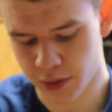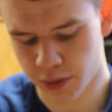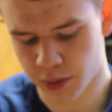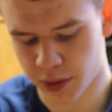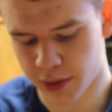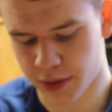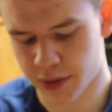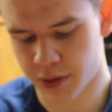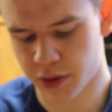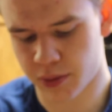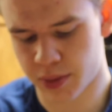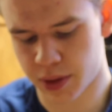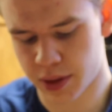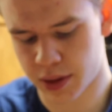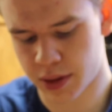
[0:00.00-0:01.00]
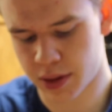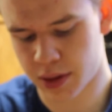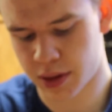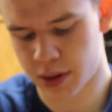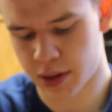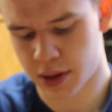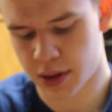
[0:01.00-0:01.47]
it's one scoop.
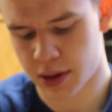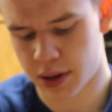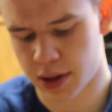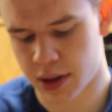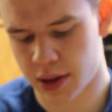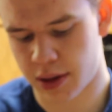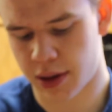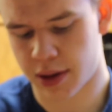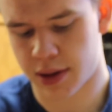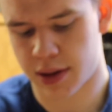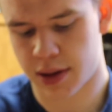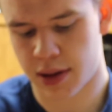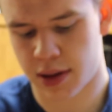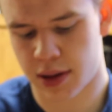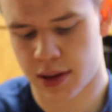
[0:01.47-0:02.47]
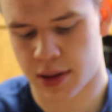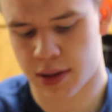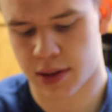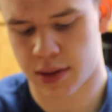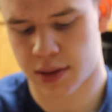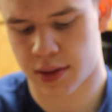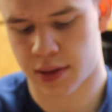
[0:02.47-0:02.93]
As you can see,
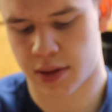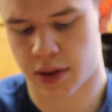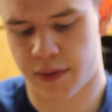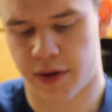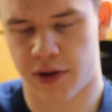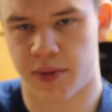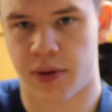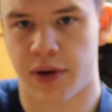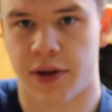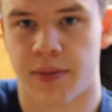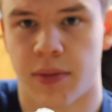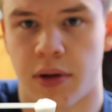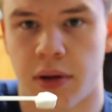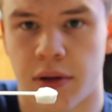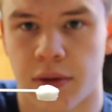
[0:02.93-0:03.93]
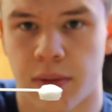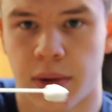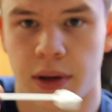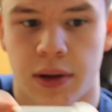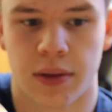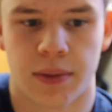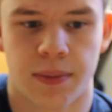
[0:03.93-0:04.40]
serving's pretty small as
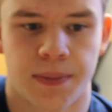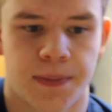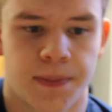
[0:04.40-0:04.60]
well.